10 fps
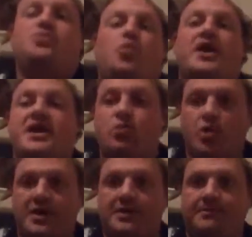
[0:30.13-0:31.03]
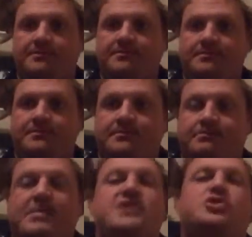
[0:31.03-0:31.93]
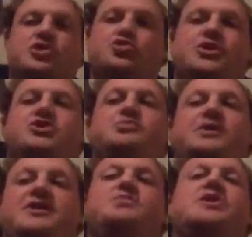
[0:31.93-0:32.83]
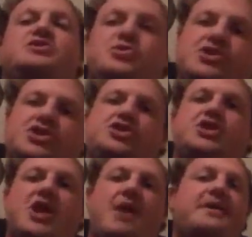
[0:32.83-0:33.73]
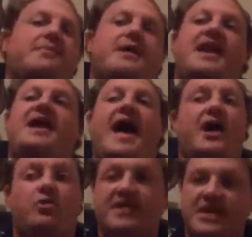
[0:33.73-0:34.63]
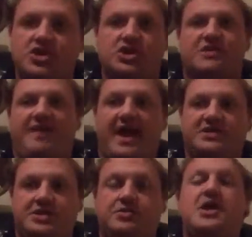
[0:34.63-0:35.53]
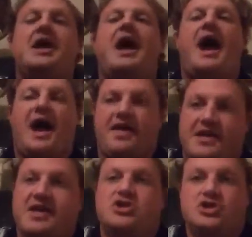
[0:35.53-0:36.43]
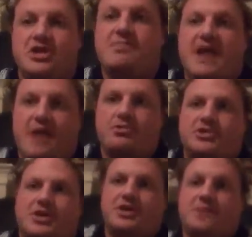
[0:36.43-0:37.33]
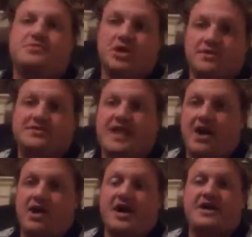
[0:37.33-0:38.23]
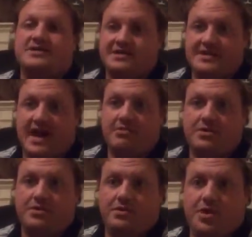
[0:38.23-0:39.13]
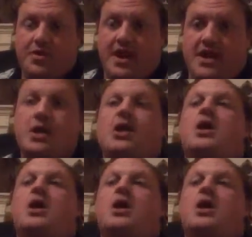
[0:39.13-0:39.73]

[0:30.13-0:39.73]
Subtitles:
What he wanted, based on his religious beliefs, because he was such a good combat medic, I don't think he should have had to. I think he should have been able to observe Saturday as the Sabbath, okay?